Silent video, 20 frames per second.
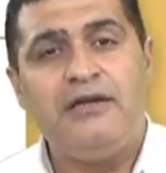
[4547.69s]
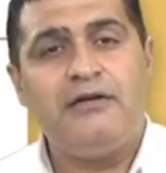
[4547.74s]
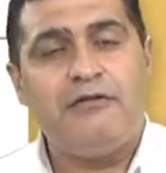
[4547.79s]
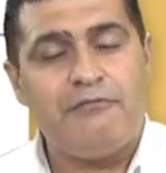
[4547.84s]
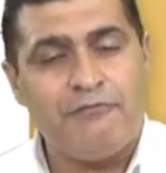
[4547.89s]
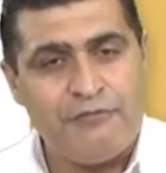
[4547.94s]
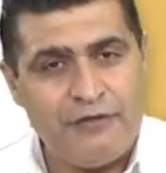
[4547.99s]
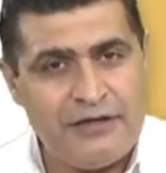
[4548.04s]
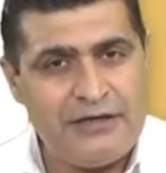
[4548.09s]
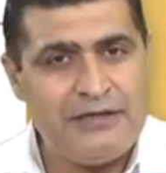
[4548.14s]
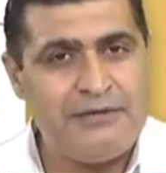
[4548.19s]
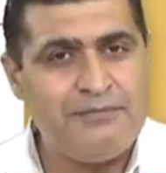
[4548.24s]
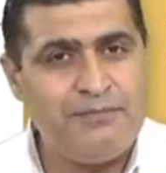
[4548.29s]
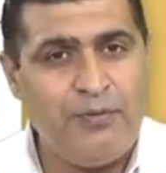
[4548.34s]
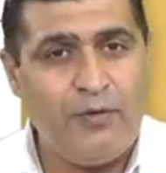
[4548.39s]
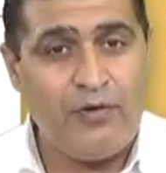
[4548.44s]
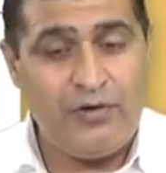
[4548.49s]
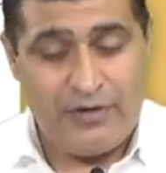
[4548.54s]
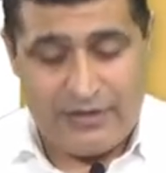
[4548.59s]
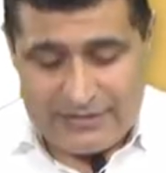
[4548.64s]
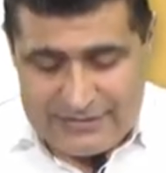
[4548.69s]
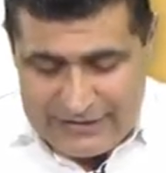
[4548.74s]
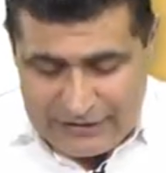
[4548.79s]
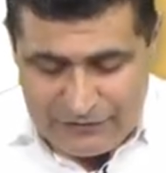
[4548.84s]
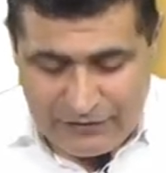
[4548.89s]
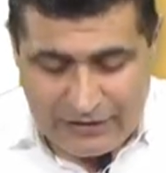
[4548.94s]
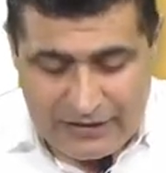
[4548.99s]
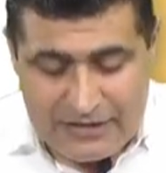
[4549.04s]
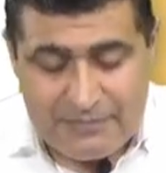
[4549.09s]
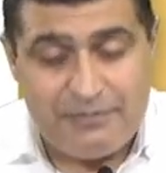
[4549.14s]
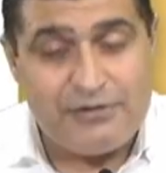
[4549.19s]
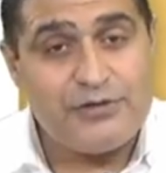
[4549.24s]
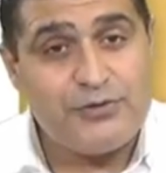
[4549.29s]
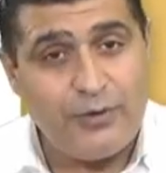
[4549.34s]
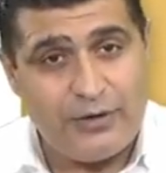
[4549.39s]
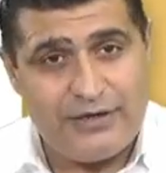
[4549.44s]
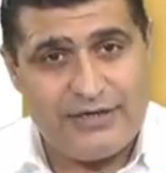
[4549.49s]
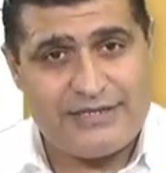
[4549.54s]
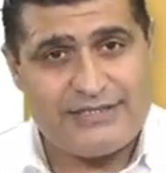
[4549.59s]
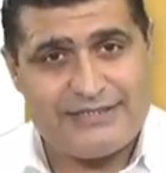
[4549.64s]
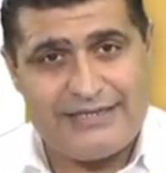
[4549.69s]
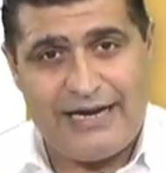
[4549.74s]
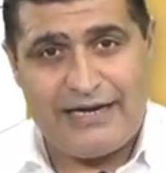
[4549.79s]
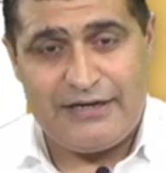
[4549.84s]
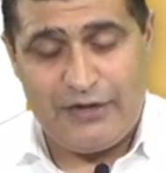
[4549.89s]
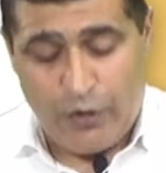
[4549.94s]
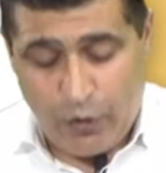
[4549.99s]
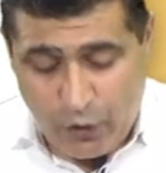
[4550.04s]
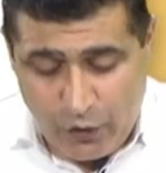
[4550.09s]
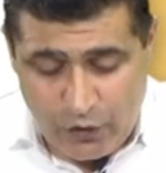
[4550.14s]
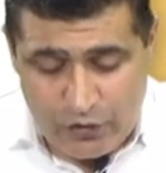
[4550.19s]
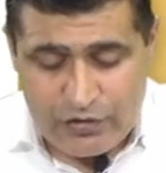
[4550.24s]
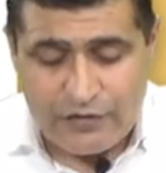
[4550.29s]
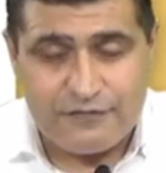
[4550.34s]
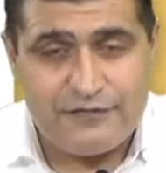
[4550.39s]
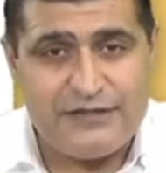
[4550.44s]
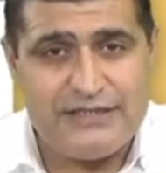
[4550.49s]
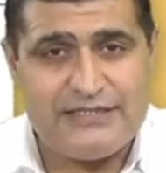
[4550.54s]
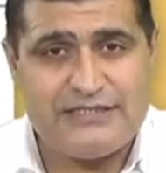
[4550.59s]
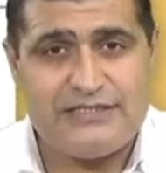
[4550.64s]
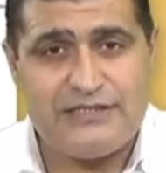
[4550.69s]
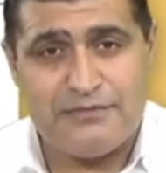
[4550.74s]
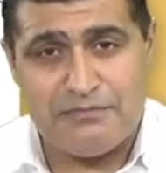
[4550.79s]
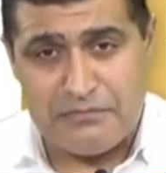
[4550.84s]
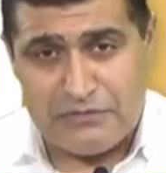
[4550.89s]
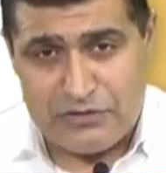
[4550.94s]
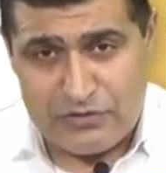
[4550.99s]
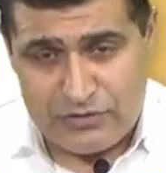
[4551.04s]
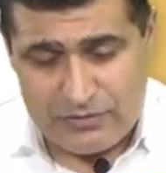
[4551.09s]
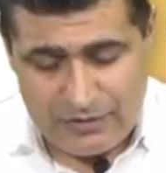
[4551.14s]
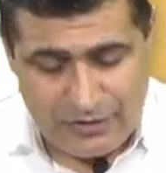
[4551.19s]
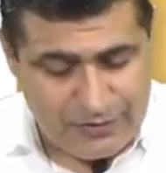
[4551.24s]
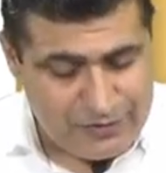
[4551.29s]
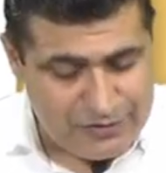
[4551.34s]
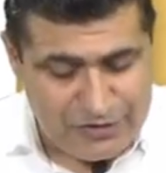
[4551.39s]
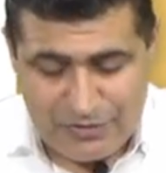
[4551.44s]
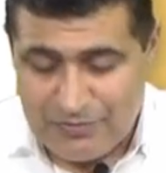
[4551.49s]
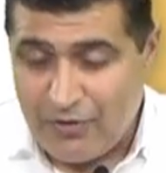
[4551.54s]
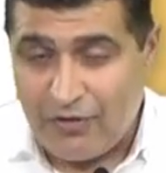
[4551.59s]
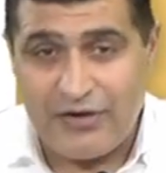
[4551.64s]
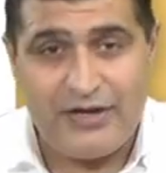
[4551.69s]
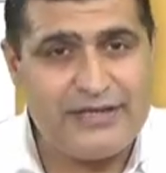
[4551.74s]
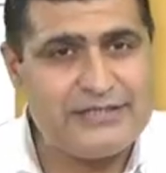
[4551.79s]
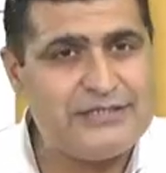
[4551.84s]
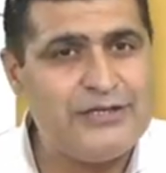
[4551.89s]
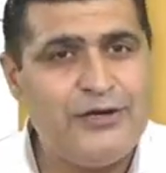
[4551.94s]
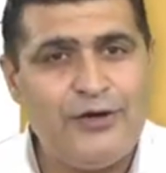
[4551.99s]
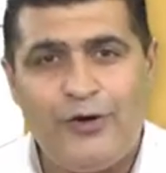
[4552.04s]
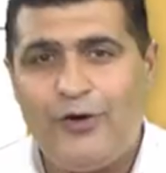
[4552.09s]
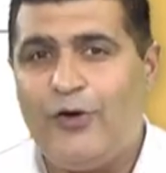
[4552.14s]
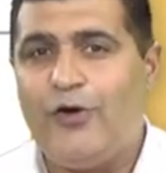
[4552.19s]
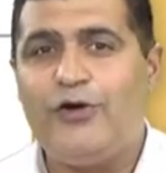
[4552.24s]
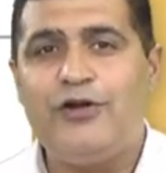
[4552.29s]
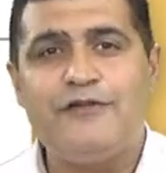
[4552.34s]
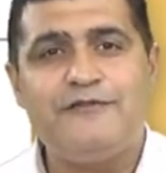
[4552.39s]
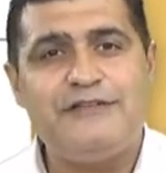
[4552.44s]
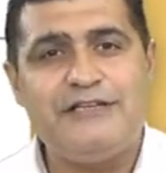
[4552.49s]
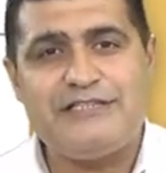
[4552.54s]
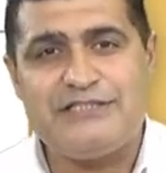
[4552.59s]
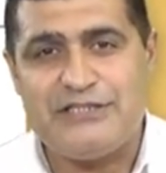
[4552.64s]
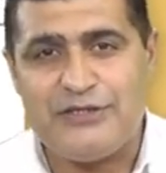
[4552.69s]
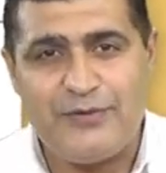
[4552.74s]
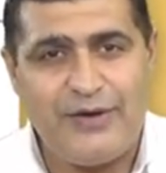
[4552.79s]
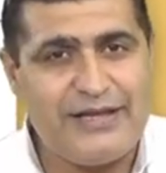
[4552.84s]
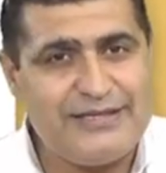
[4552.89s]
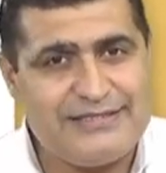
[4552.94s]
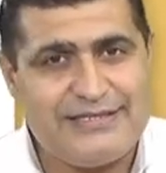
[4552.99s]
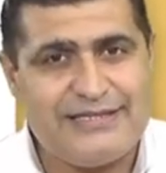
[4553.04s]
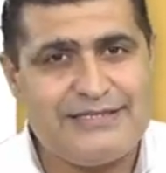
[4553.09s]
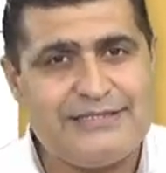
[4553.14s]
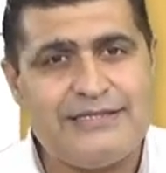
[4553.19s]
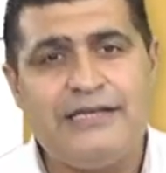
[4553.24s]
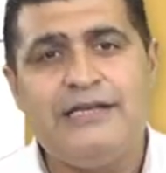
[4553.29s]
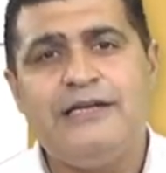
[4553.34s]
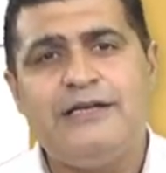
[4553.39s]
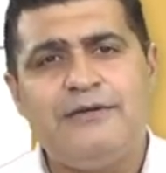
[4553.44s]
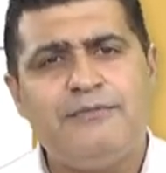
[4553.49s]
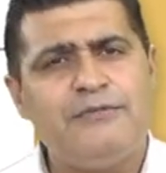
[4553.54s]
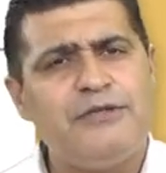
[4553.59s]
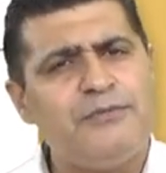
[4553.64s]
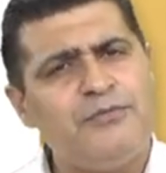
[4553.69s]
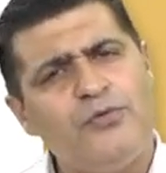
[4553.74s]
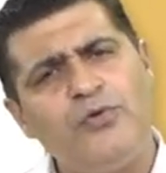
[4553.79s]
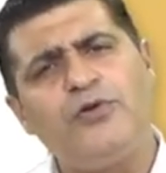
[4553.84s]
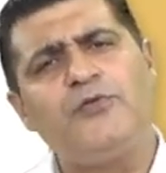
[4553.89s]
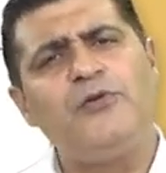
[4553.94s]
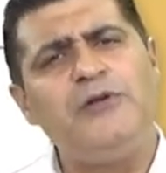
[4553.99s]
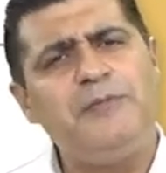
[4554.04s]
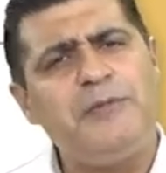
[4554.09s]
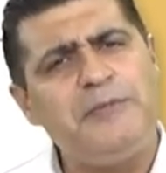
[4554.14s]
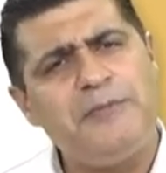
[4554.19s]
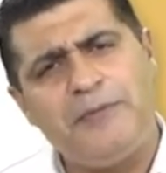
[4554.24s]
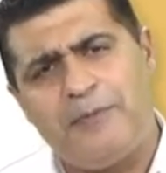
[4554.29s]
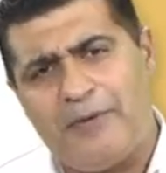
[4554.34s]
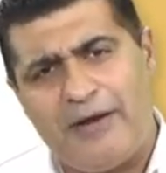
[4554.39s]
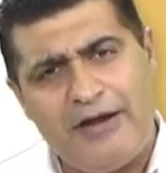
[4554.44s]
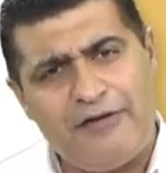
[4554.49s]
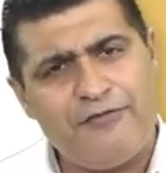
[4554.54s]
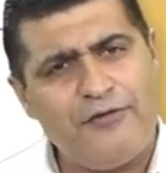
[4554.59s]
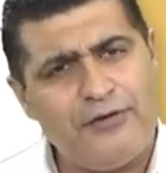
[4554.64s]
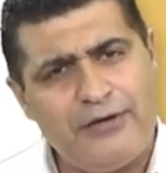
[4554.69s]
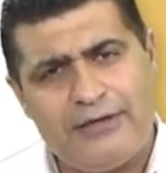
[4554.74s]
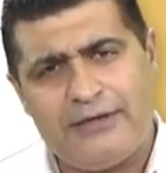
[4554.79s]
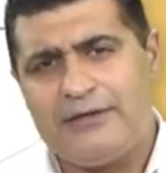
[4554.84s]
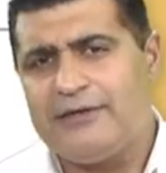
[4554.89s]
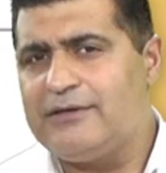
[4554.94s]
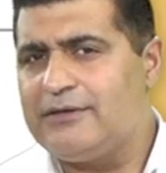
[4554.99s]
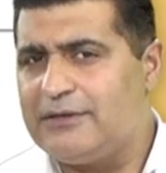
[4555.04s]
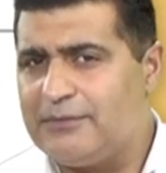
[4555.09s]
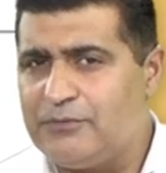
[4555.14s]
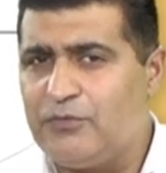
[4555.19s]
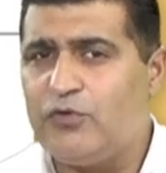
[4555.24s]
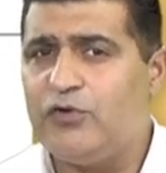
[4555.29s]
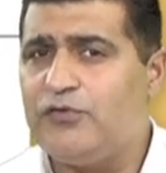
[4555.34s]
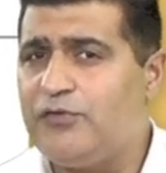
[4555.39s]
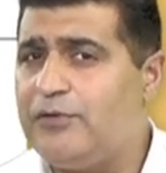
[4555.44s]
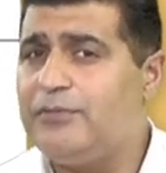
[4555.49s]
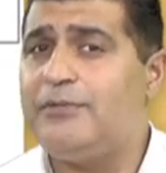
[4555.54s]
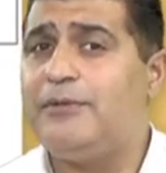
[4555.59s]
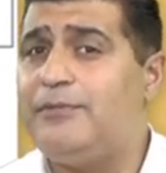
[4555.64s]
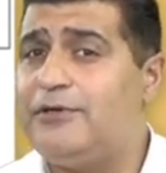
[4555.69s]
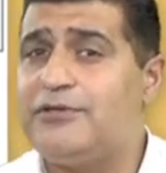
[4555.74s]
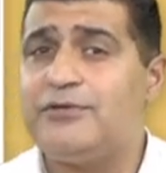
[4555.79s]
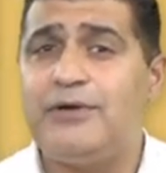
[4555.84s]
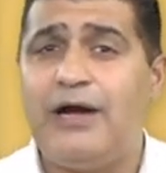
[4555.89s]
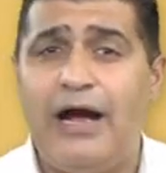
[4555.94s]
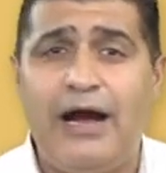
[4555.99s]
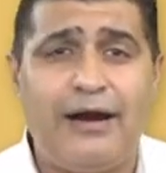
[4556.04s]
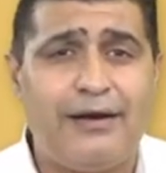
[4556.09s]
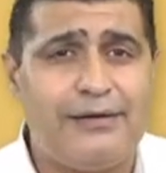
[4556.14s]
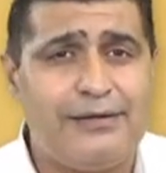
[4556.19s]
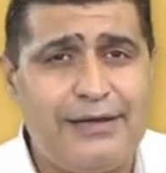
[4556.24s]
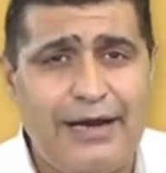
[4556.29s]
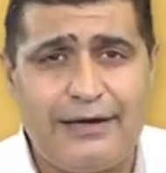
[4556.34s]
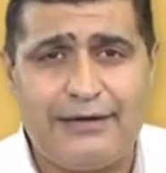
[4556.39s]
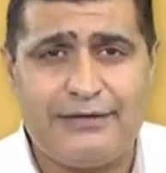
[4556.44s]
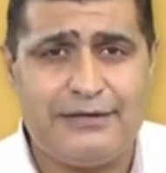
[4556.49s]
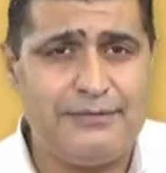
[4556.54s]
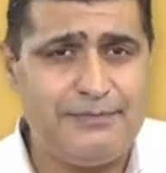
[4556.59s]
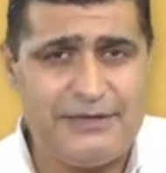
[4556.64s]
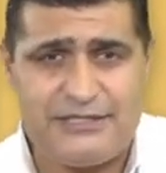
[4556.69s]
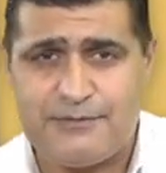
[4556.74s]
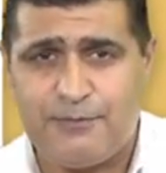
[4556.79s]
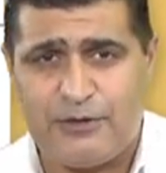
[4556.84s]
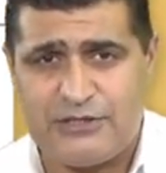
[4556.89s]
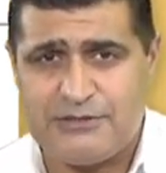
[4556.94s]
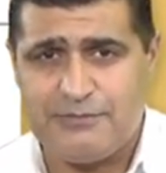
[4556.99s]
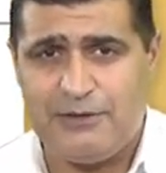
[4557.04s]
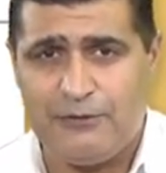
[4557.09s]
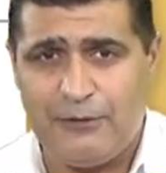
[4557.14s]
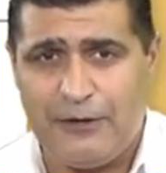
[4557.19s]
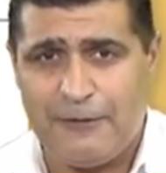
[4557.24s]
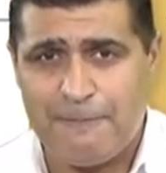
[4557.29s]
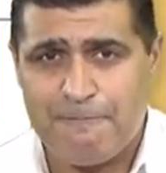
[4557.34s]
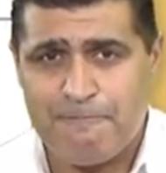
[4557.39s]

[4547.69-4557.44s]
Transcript: Very important is that we are able to understand all of these, you know, mnemonics, all of these nuances. The more we'll be prepared for it, the more we'll be able to handle that in the best possible way.